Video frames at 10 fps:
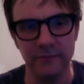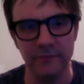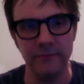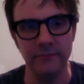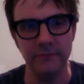
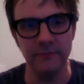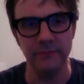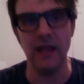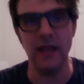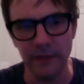not
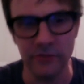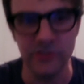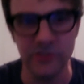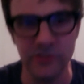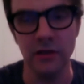helping your
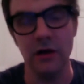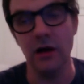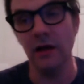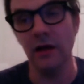song along.